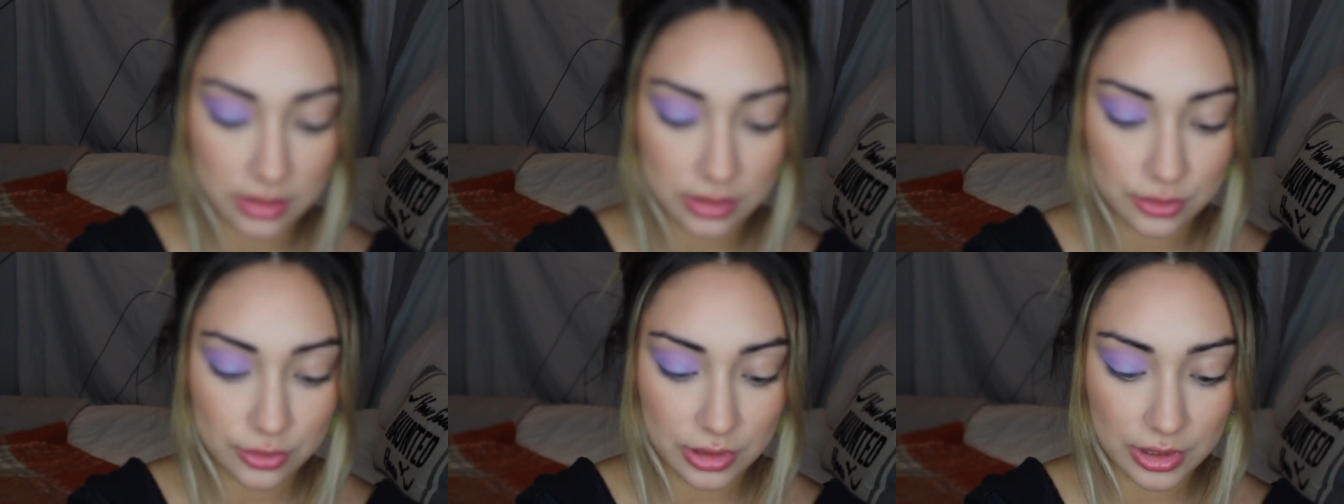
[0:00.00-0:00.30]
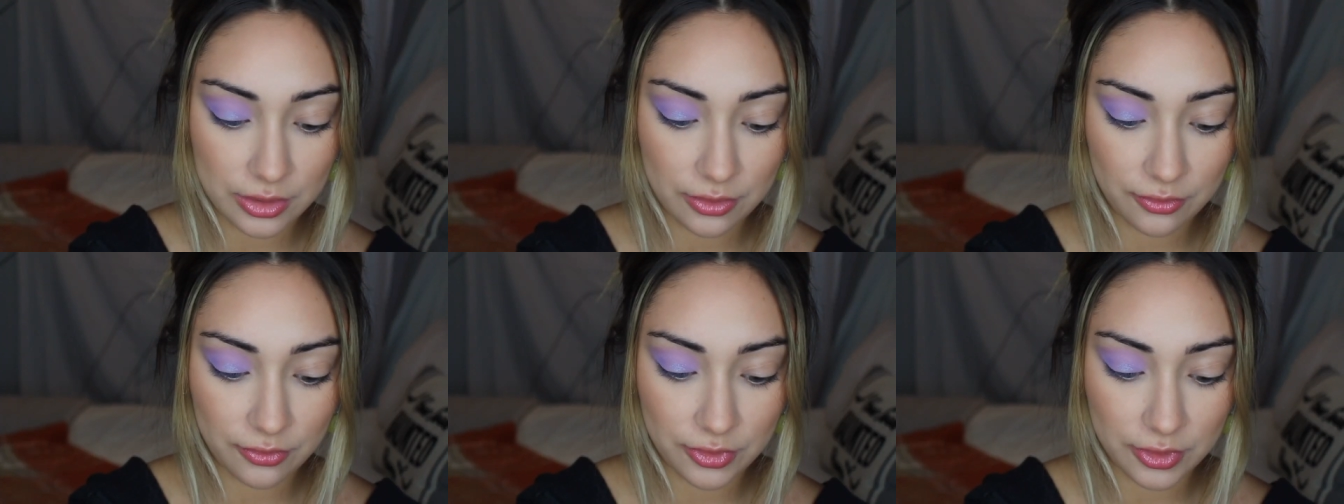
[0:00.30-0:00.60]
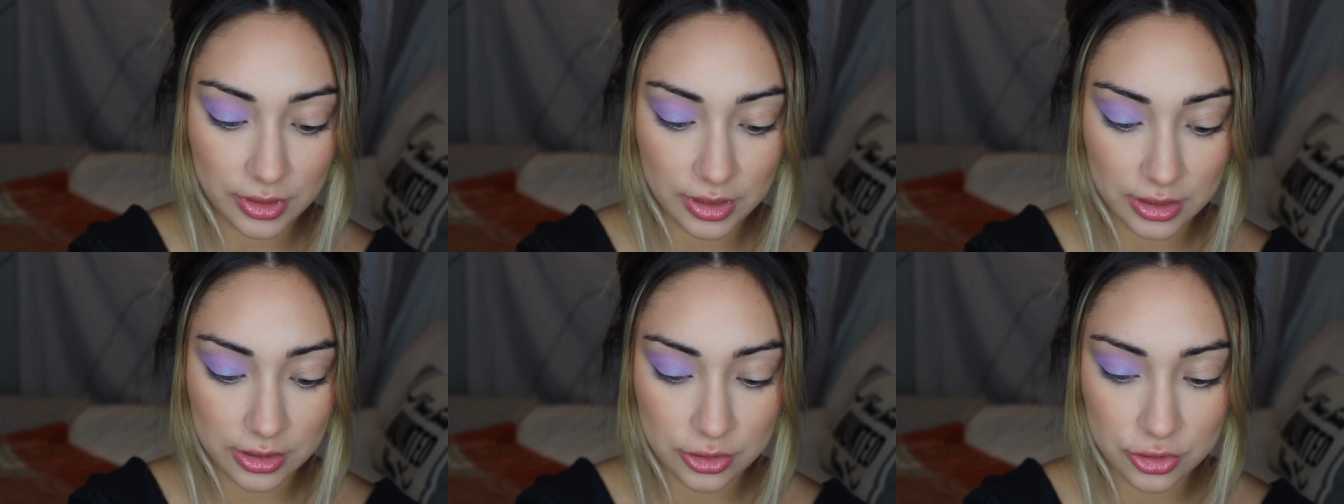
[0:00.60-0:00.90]
It, I don't feel
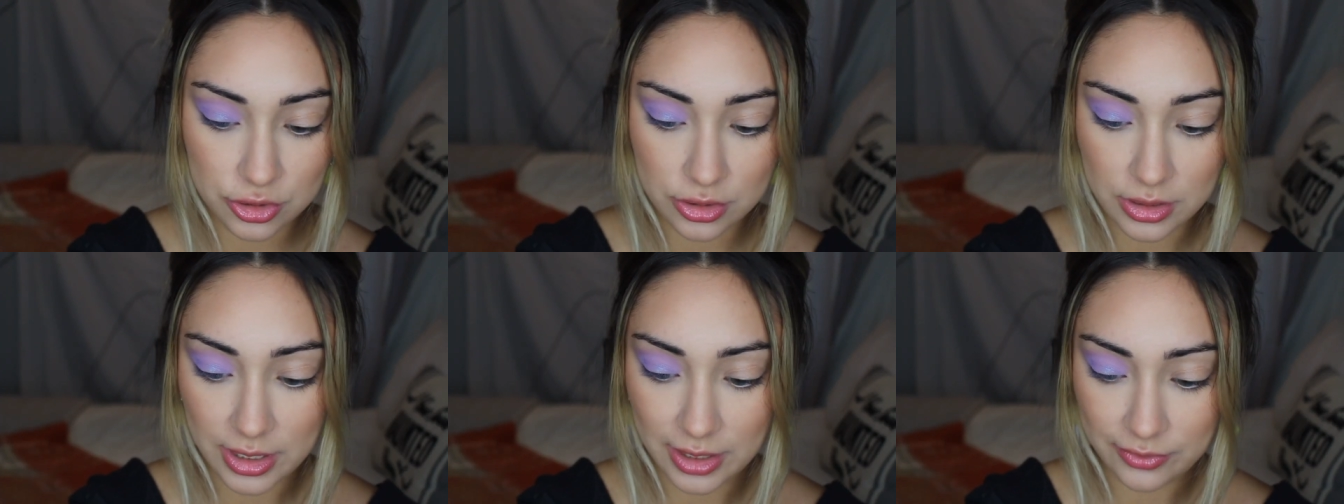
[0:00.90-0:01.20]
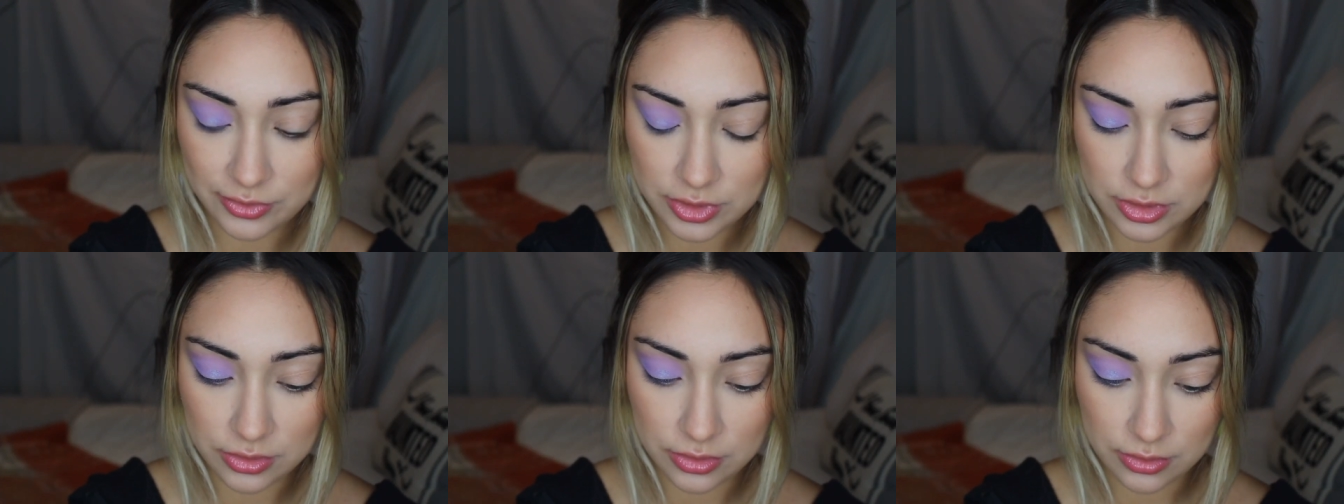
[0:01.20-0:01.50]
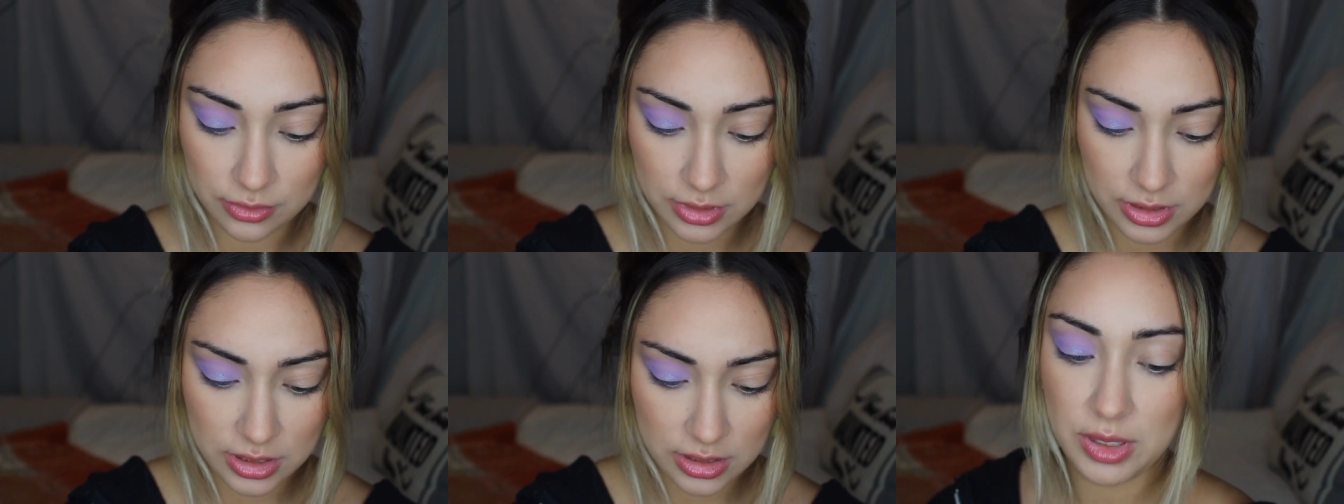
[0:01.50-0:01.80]
like it should have
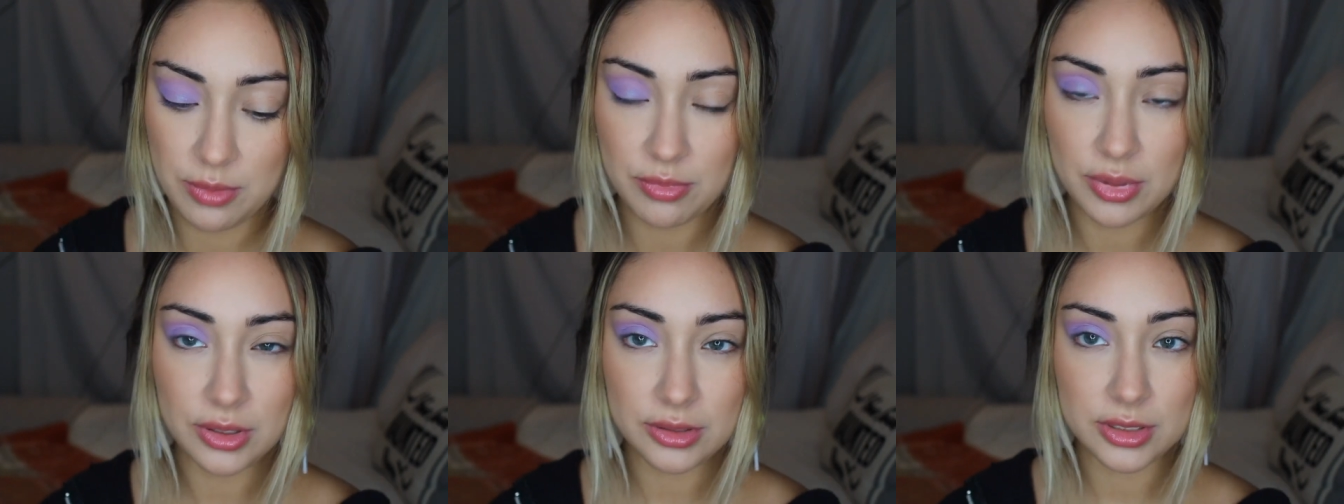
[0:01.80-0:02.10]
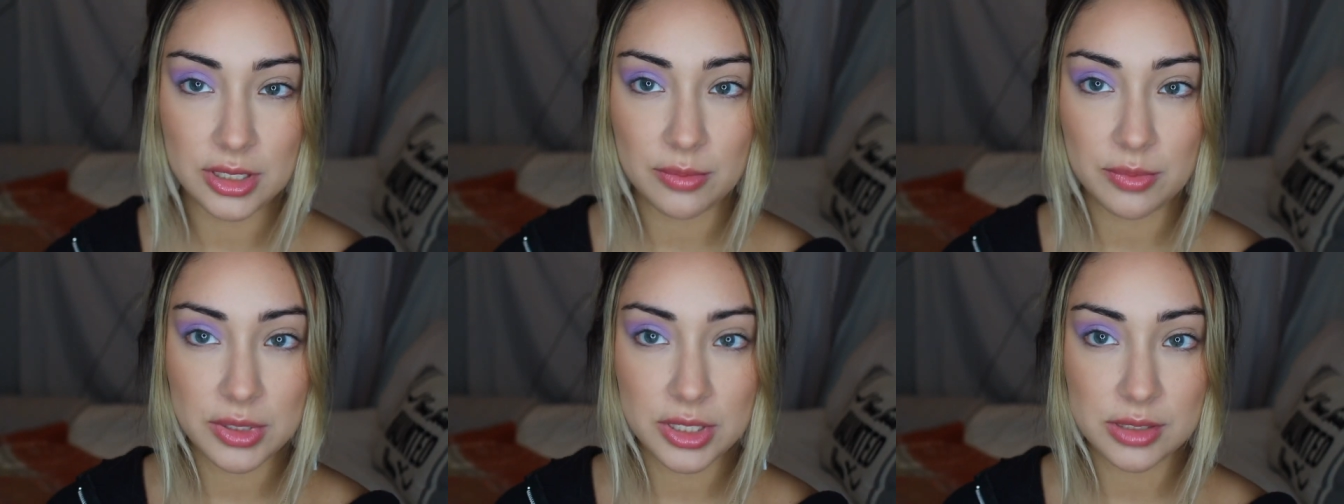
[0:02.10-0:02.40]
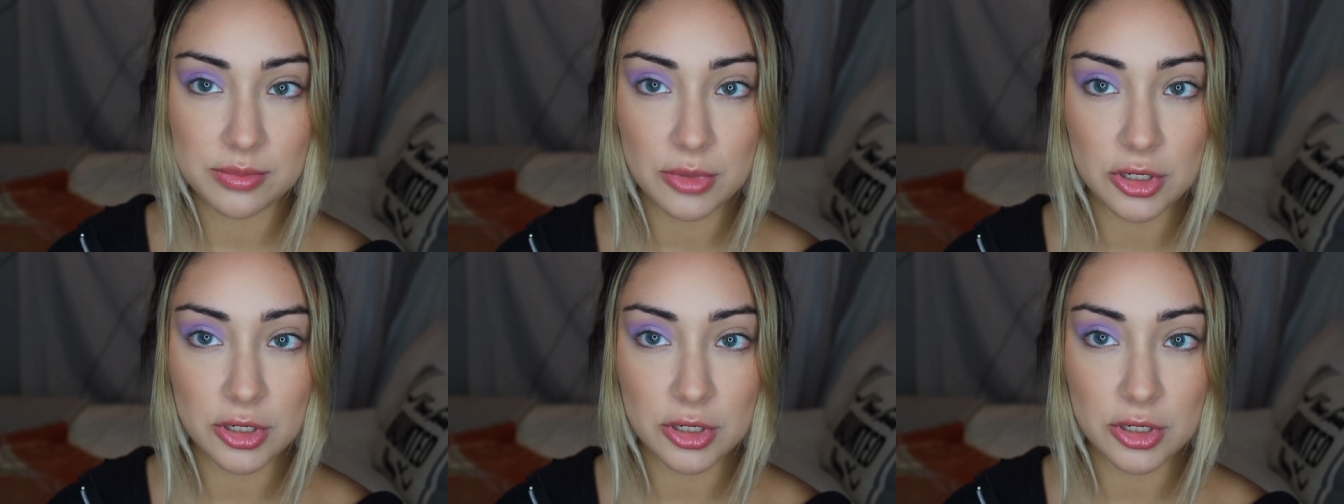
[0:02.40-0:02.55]
to be built up this